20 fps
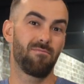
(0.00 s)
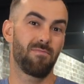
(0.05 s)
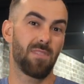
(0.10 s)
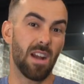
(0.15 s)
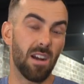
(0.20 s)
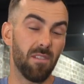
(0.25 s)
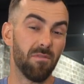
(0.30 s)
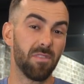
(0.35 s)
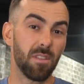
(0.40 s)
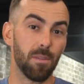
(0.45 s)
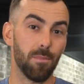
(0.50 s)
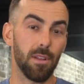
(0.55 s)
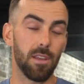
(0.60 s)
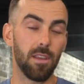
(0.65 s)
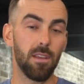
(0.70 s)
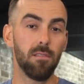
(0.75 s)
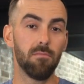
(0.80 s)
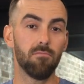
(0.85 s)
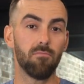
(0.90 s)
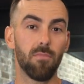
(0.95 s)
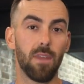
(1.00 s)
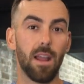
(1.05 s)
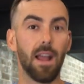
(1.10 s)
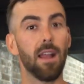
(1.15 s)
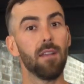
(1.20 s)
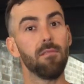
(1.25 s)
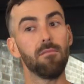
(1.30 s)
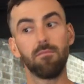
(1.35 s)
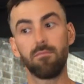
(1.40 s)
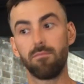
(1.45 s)
comfortably
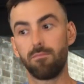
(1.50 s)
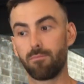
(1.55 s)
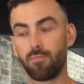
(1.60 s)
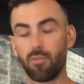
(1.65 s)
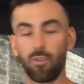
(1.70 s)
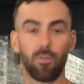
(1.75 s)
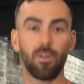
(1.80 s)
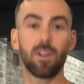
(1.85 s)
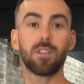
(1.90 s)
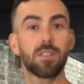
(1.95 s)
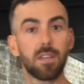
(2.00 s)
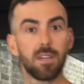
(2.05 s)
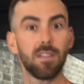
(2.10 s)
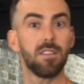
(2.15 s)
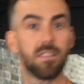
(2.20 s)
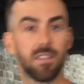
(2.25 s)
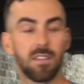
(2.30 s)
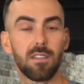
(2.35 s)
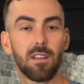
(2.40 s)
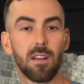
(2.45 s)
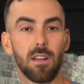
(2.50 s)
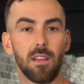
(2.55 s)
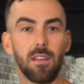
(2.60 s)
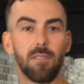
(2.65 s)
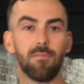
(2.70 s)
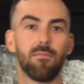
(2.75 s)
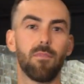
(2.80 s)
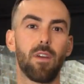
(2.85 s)
and progress consistently.